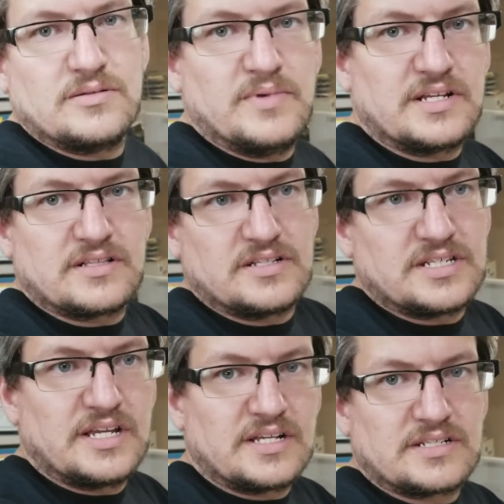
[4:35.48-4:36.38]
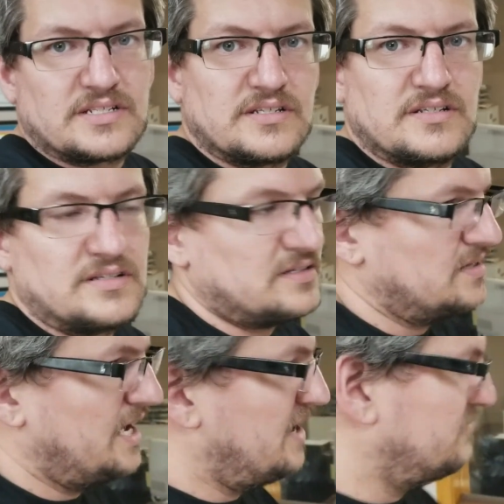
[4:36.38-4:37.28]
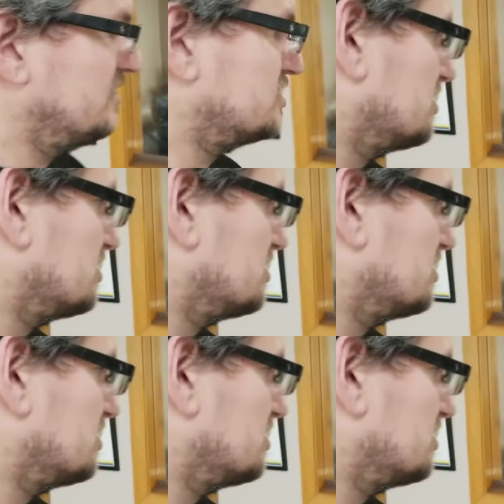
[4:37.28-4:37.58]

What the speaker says: make the tanks average